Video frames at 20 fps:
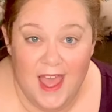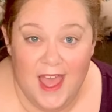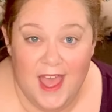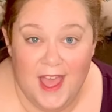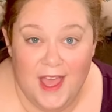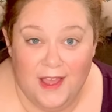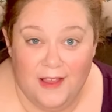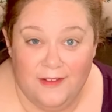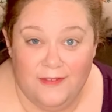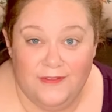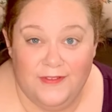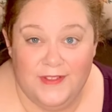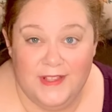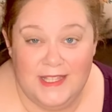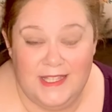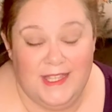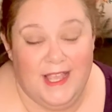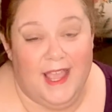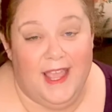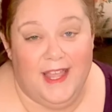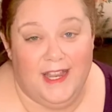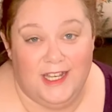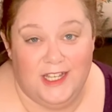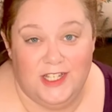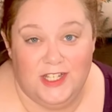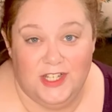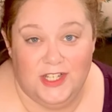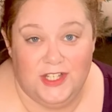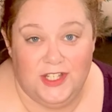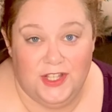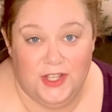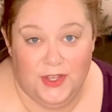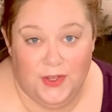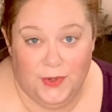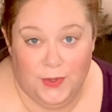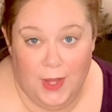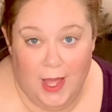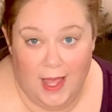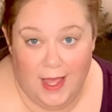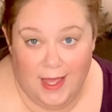of sage
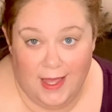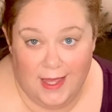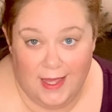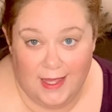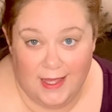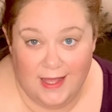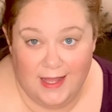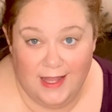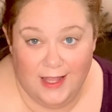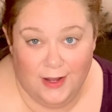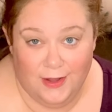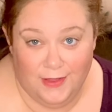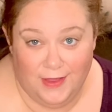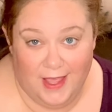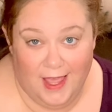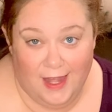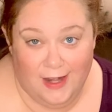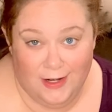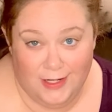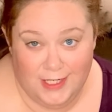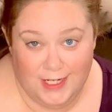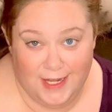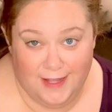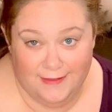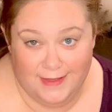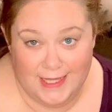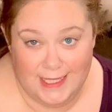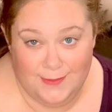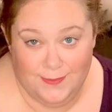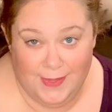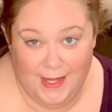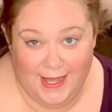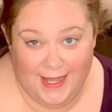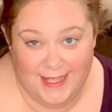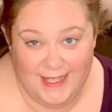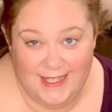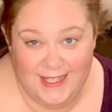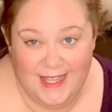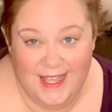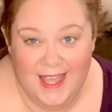to clear the energy of this
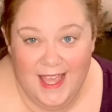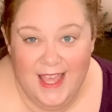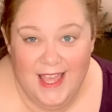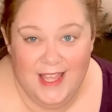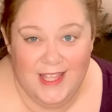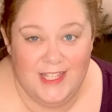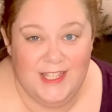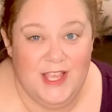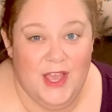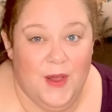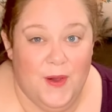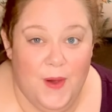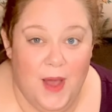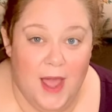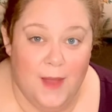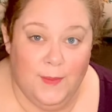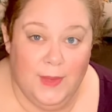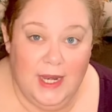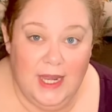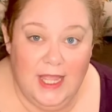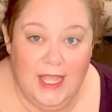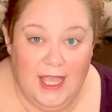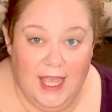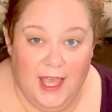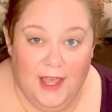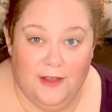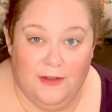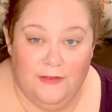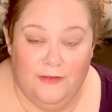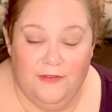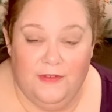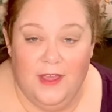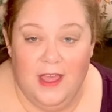place. So I'm gonna give